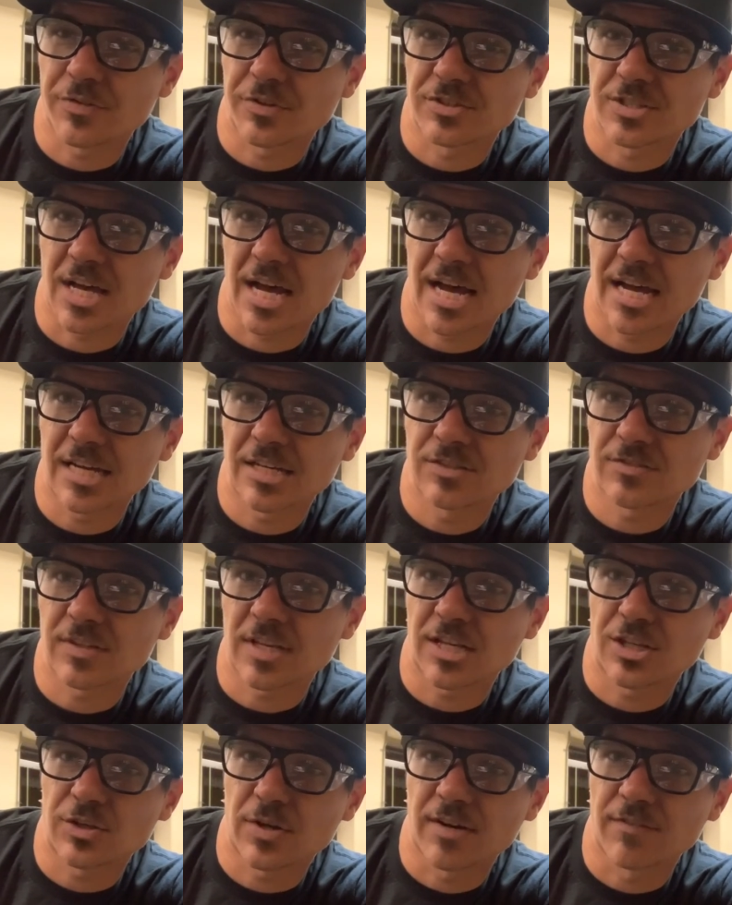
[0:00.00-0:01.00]
the dies
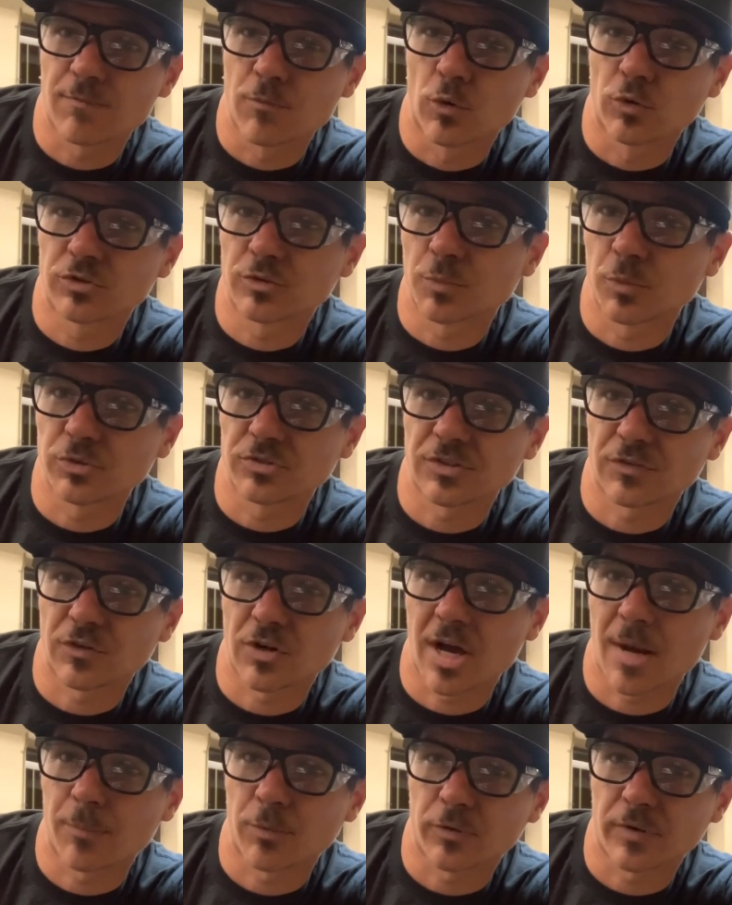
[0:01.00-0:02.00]
and you have multiple different
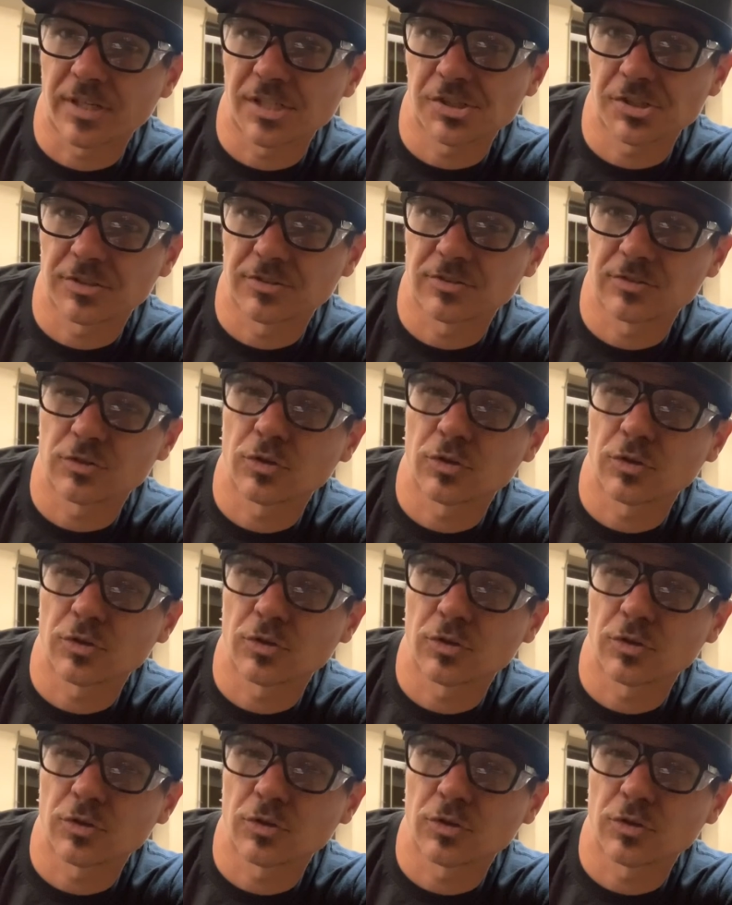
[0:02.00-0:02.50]
operations.